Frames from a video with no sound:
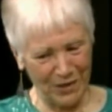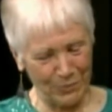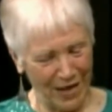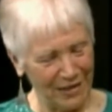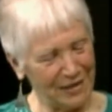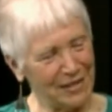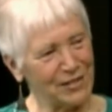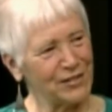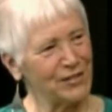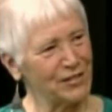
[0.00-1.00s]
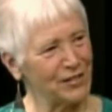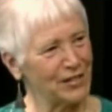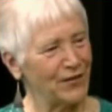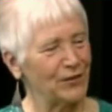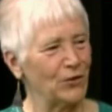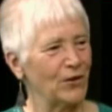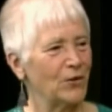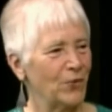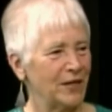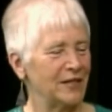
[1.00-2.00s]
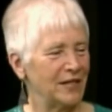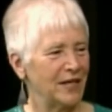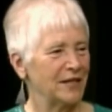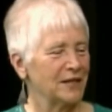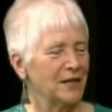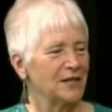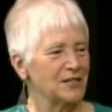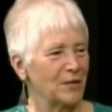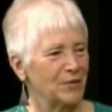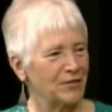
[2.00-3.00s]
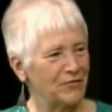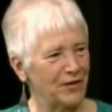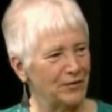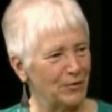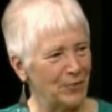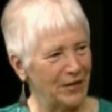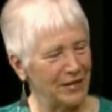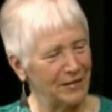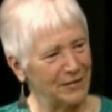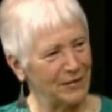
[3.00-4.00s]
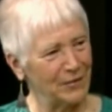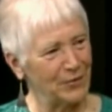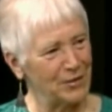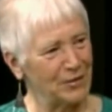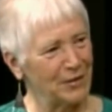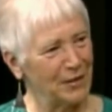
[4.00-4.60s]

politicians in Saratoga wanted to get some of the federal money that was